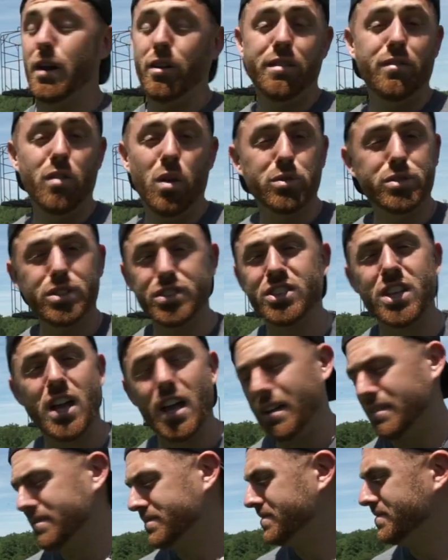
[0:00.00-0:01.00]
don't even know what to say.
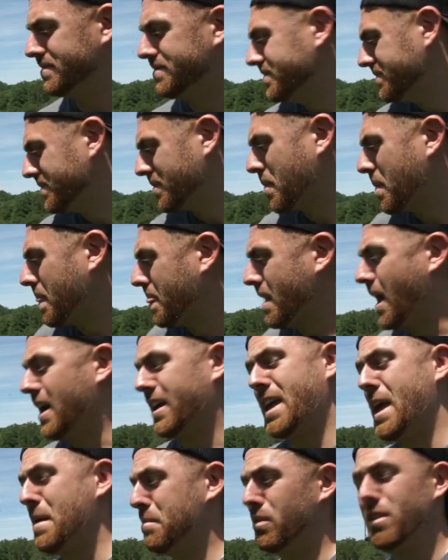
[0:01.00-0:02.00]
I
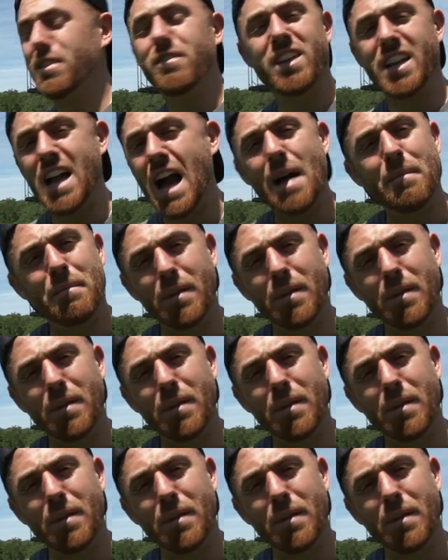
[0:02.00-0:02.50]
can't believe he got